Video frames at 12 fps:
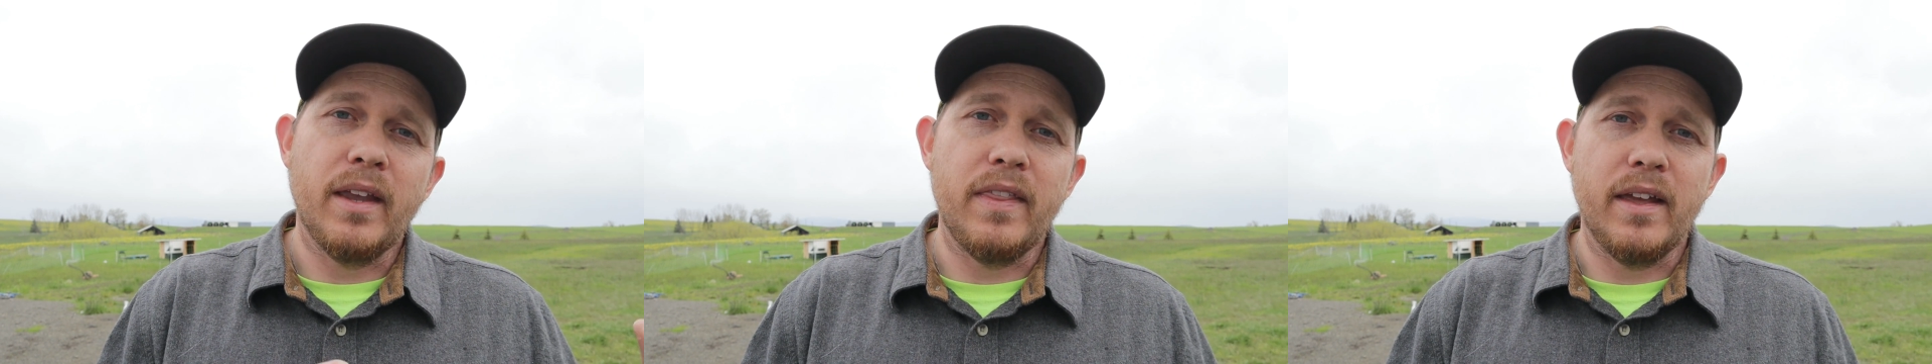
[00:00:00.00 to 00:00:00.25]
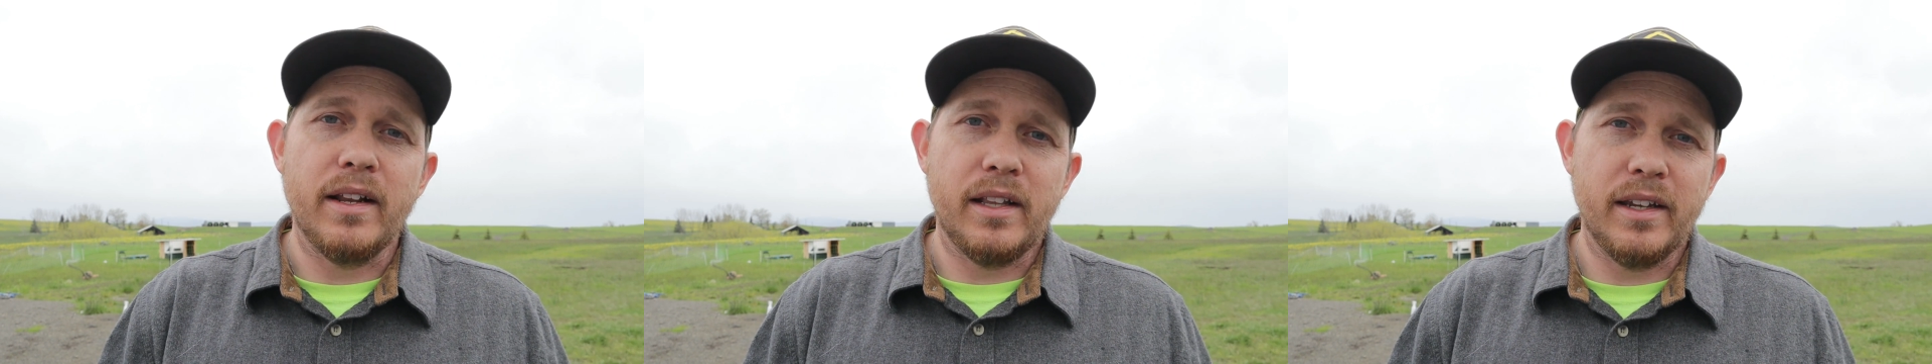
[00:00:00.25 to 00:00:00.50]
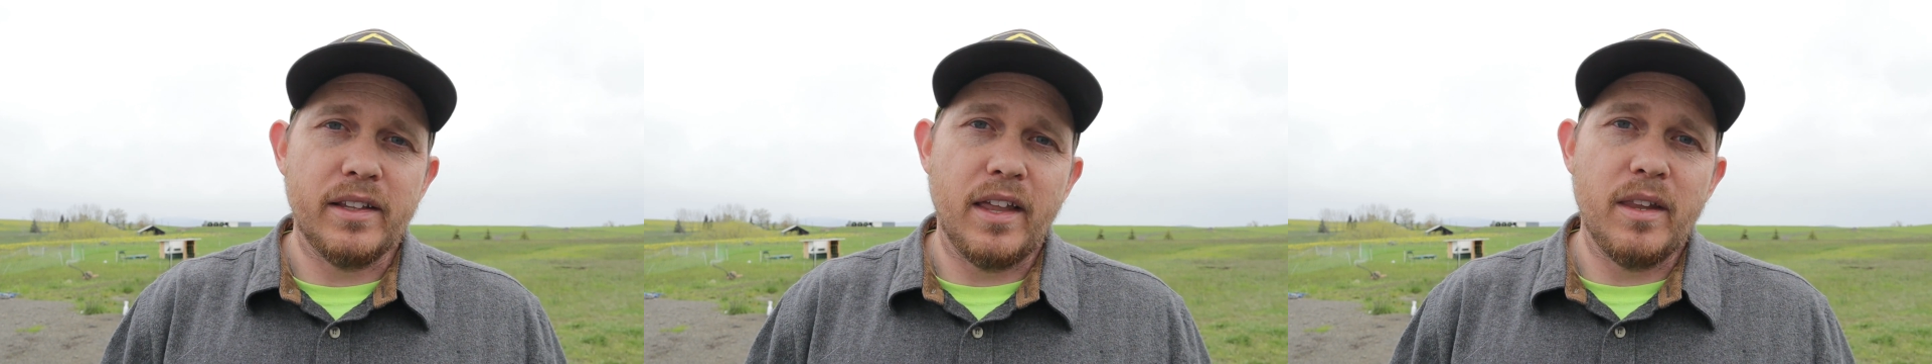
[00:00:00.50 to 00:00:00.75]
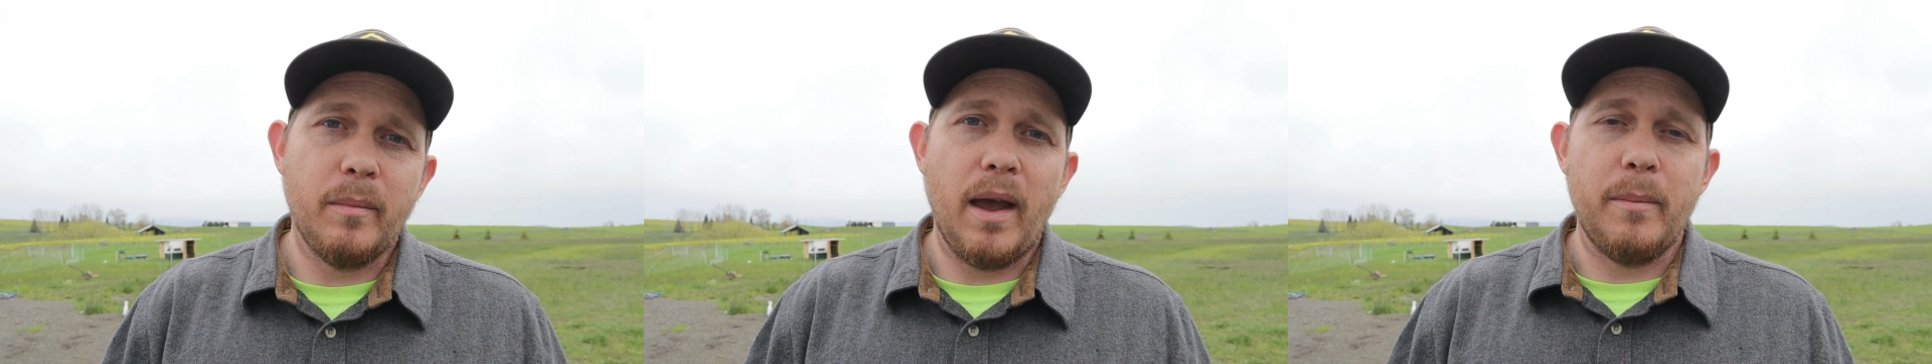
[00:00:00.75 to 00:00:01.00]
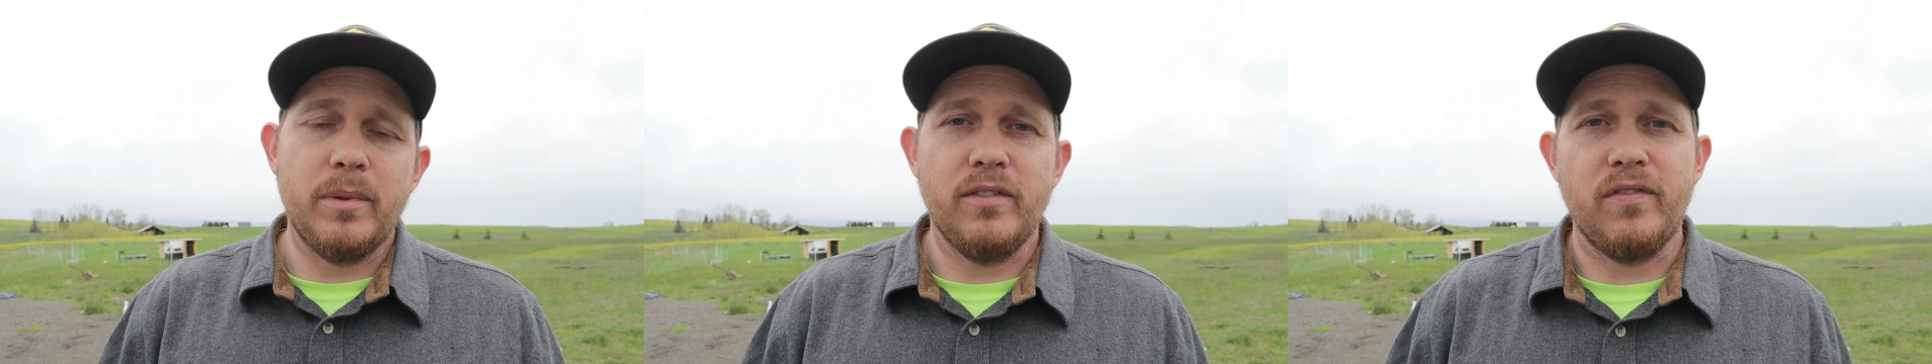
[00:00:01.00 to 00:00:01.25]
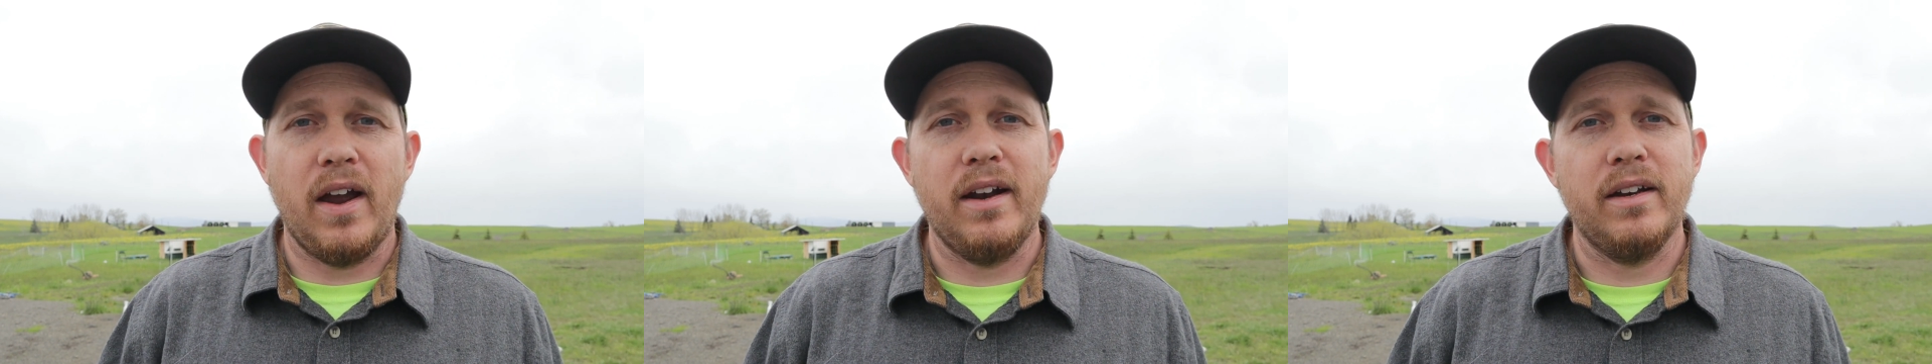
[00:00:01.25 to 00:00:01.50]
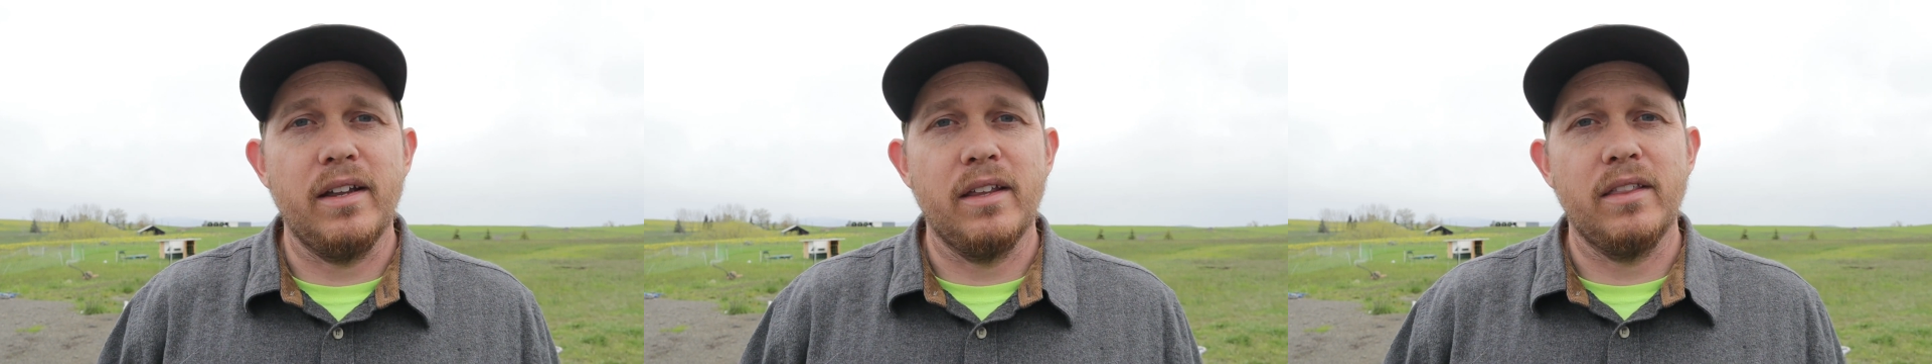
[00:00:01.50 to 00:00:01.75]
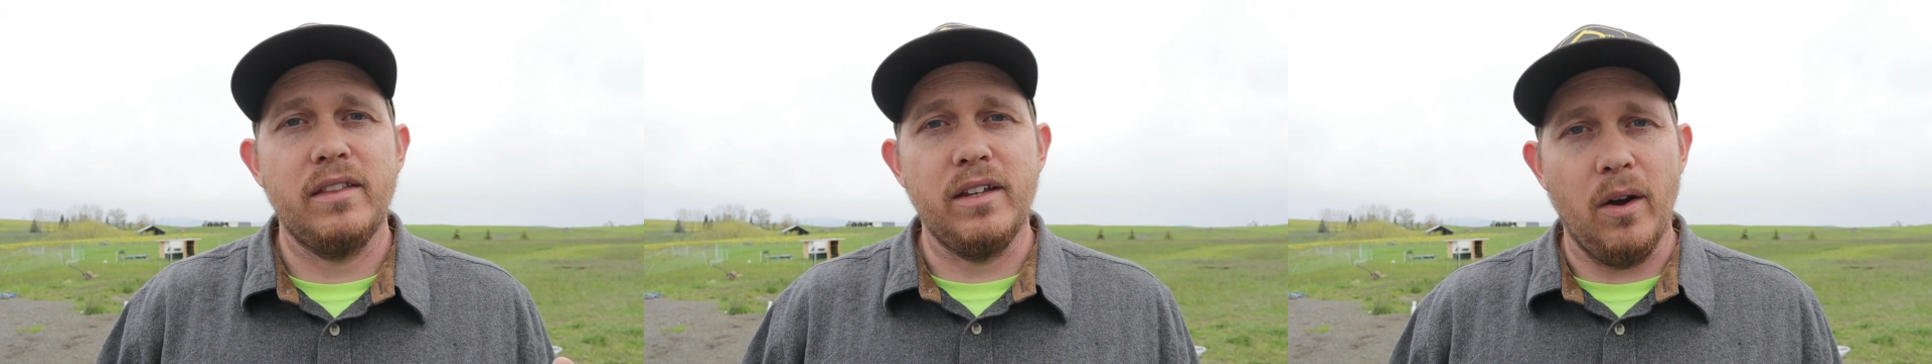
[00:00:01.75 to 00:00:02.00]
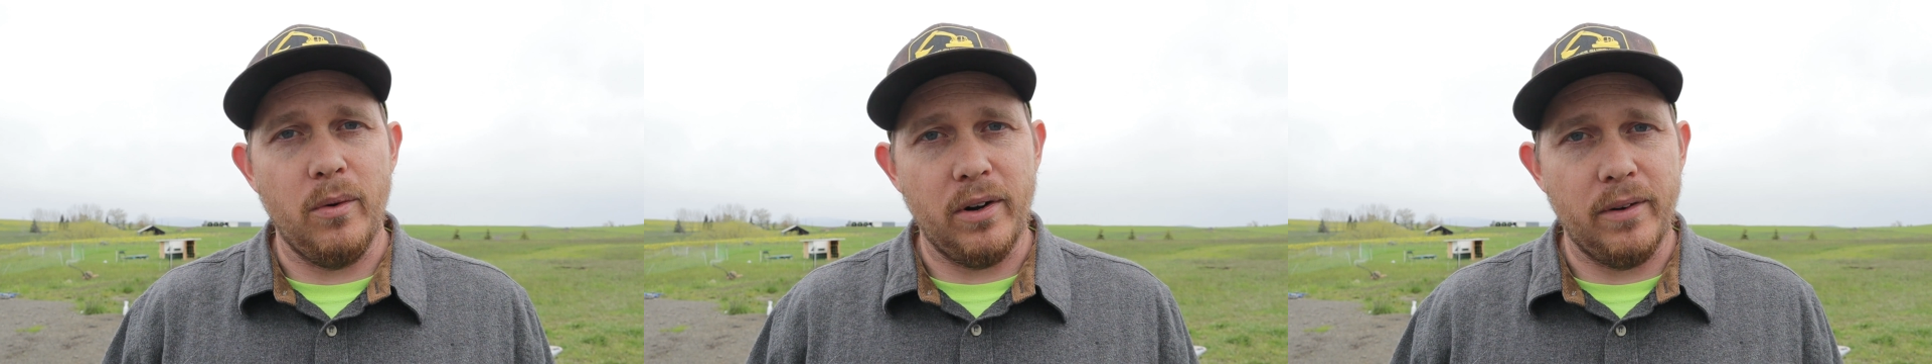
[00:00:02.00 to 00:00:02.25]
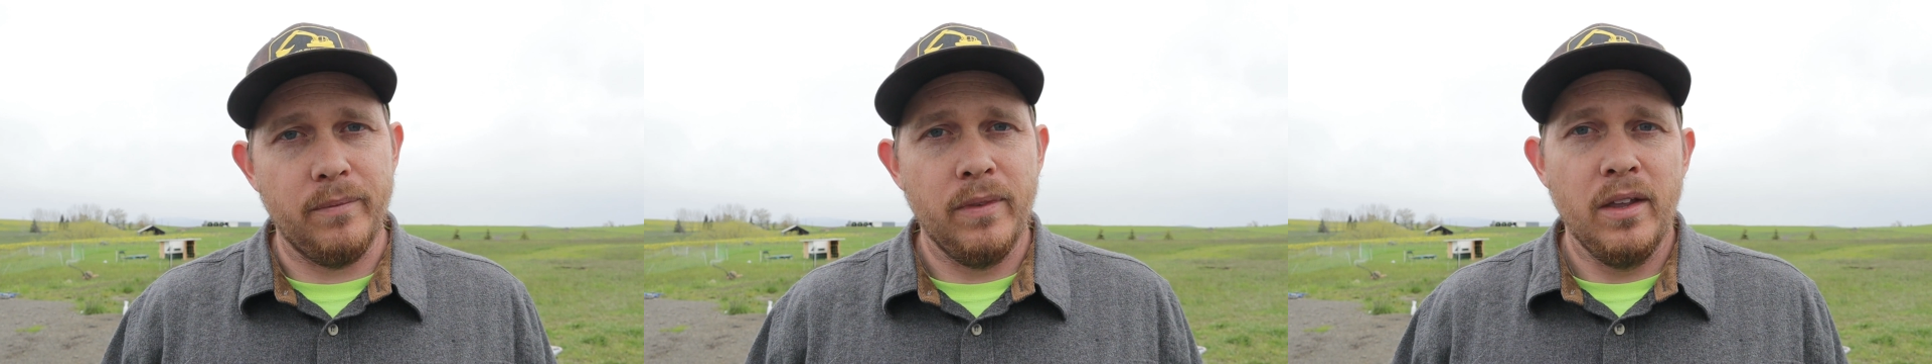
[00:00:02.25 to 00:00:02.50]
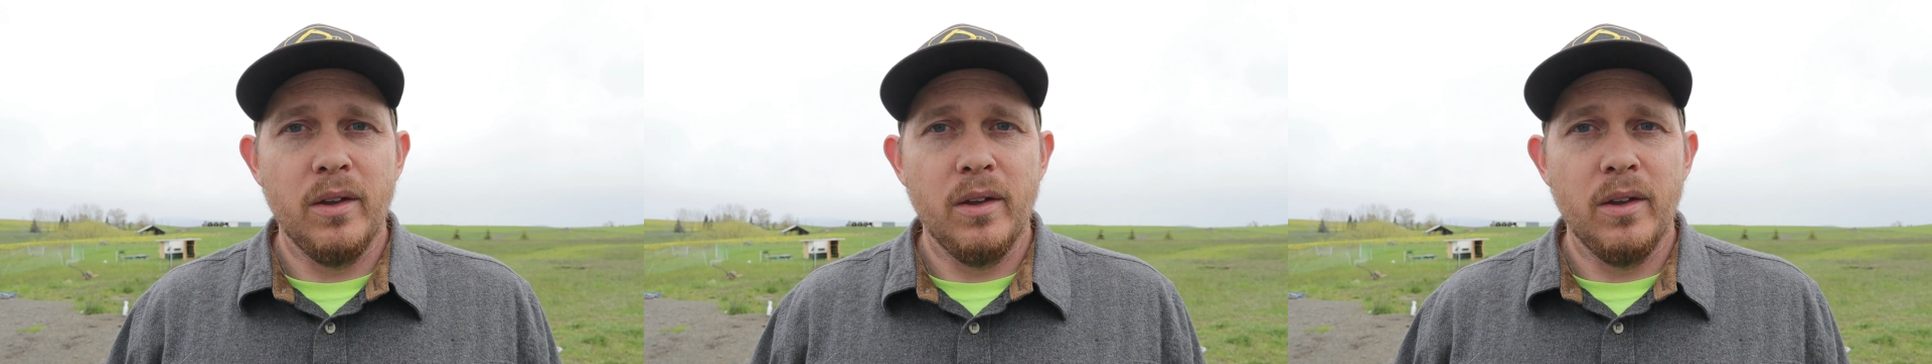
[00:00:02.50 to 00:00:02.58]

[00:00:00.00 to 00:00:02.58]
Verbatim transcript: and then clicked on the map to find the owner.